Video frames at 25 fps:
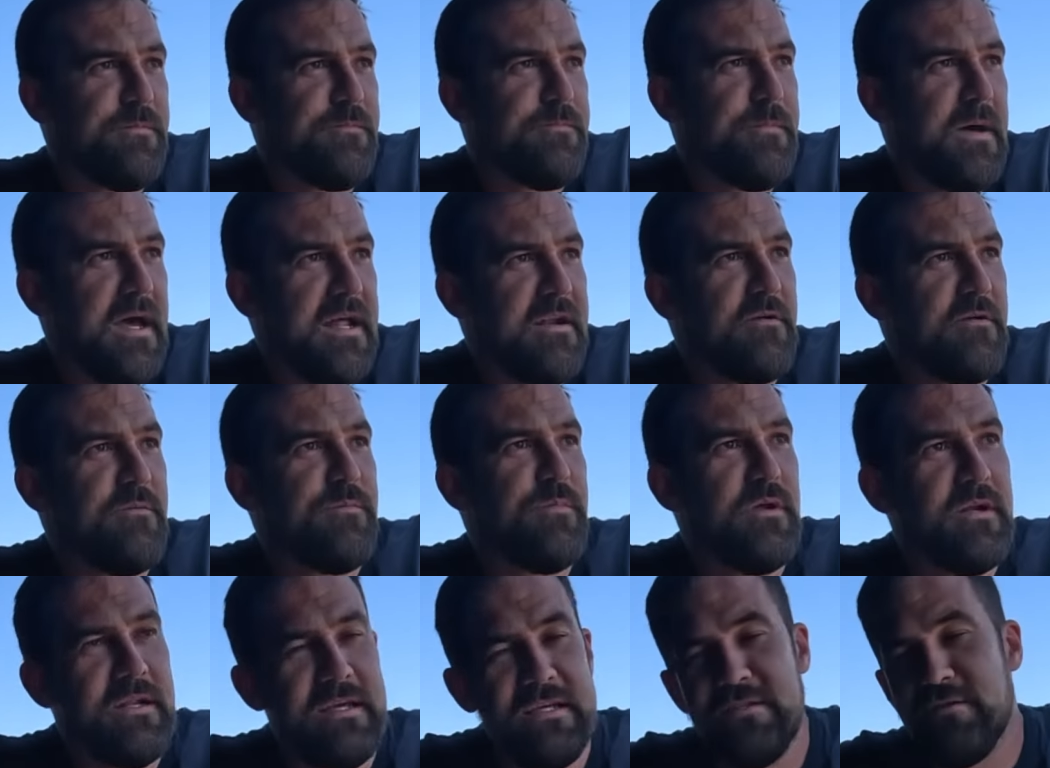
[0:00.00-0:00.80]
pennel
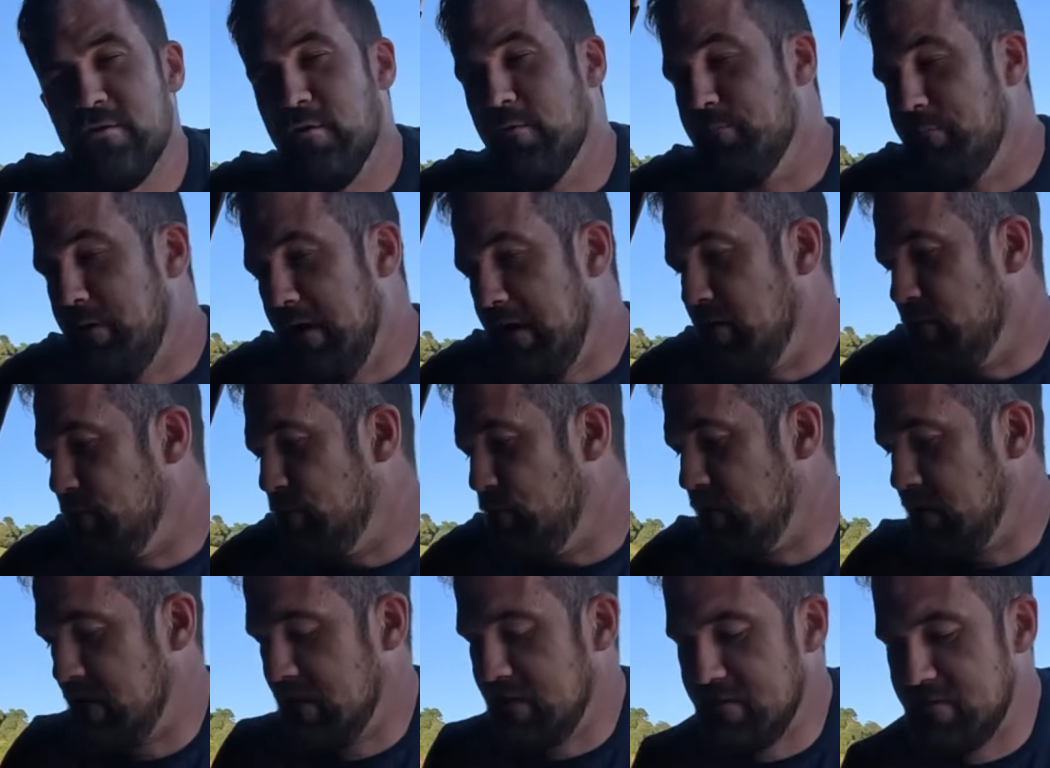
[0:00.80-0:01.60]
pulleys, non-pennel
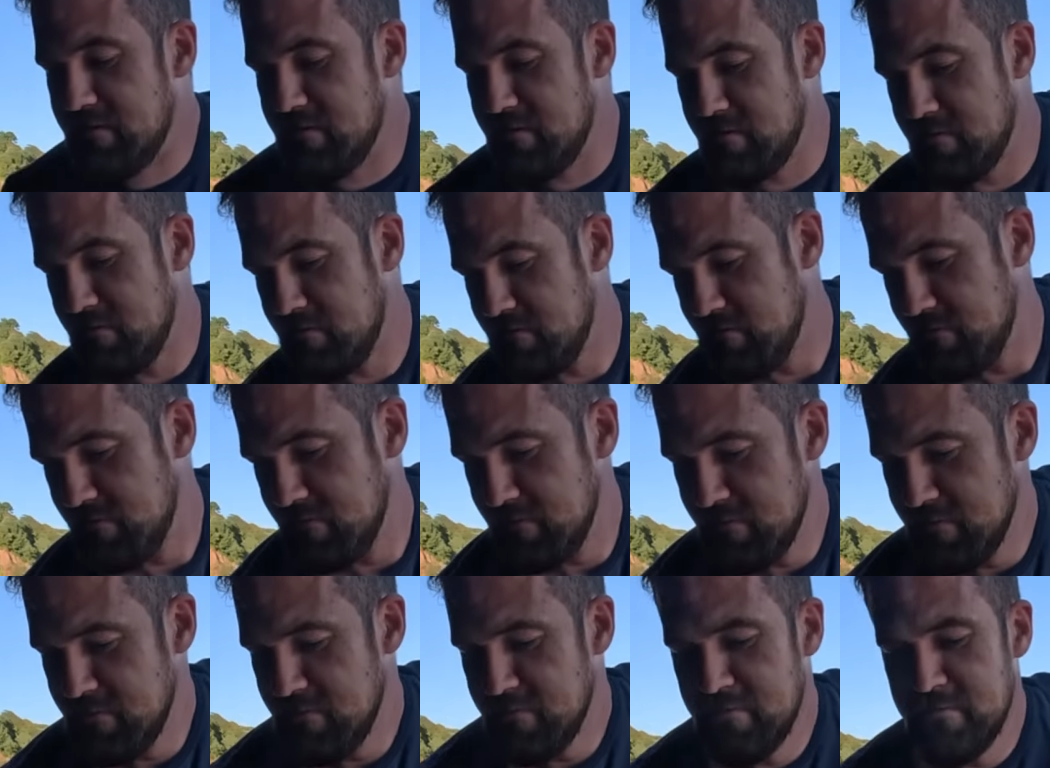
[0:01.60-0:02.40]
pulleys,
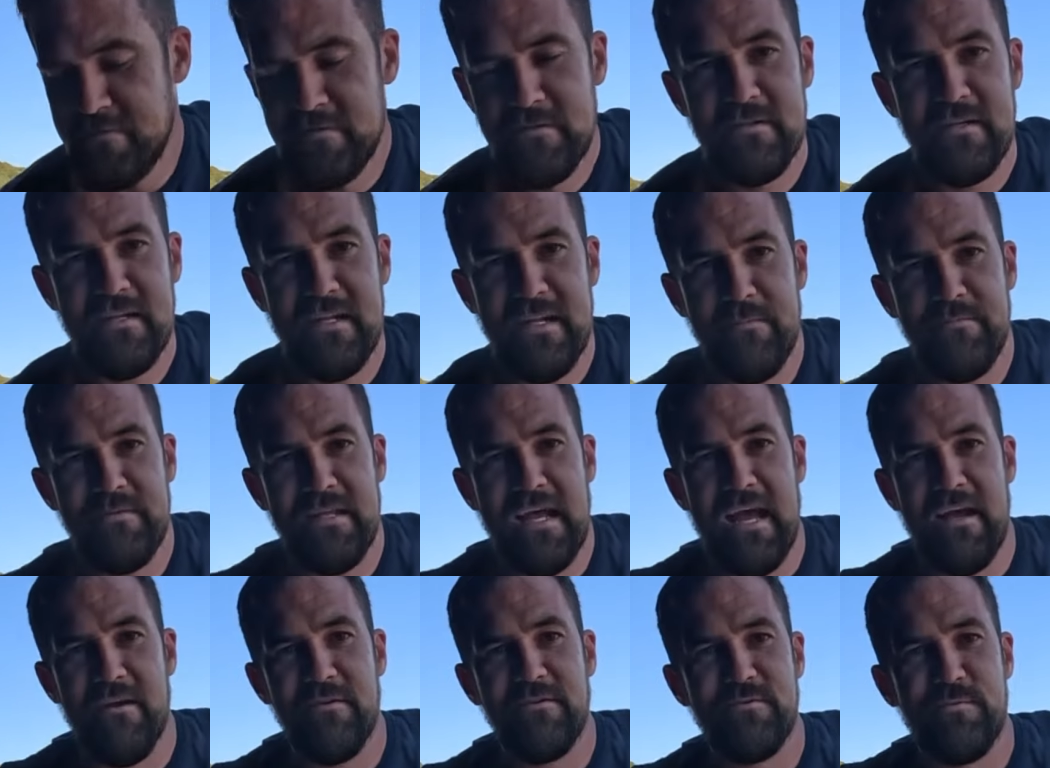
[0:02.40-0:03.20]
clip
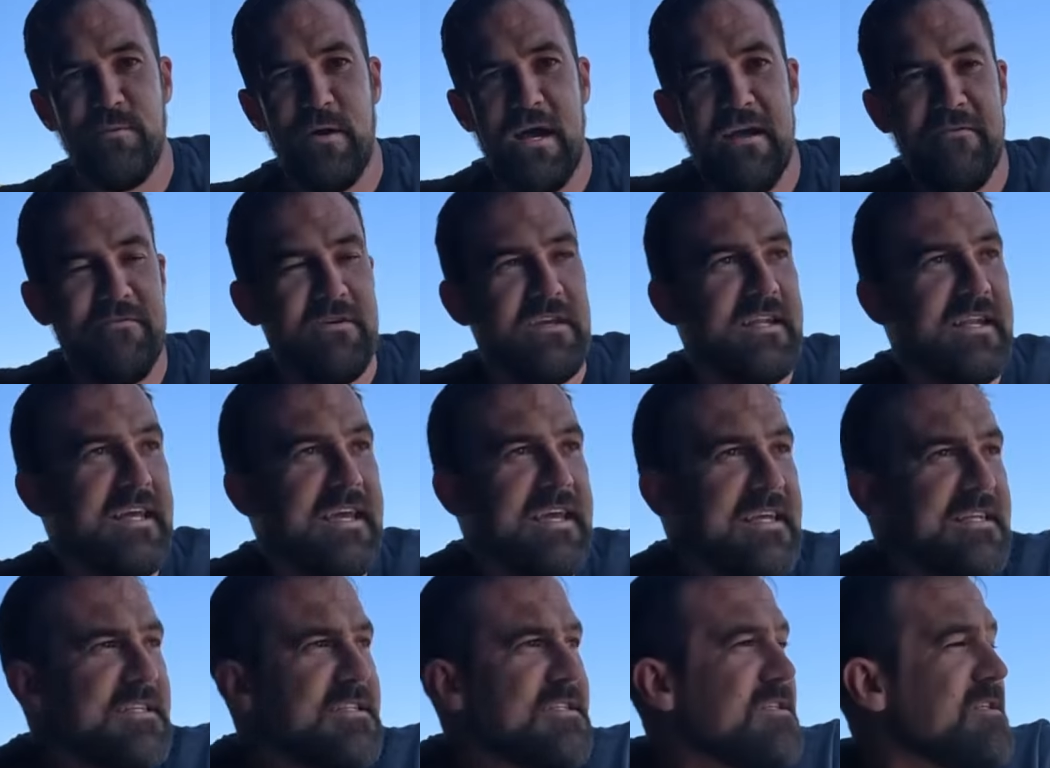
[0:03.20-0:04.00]
downs, whatever you
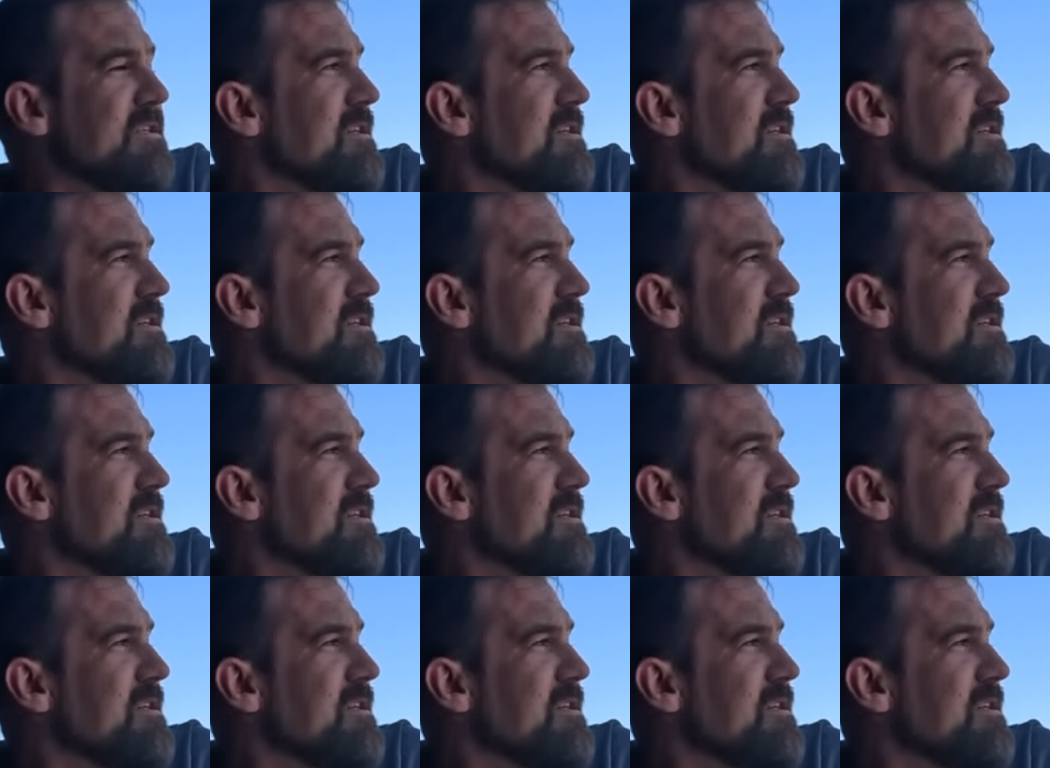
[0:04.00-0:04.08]
need.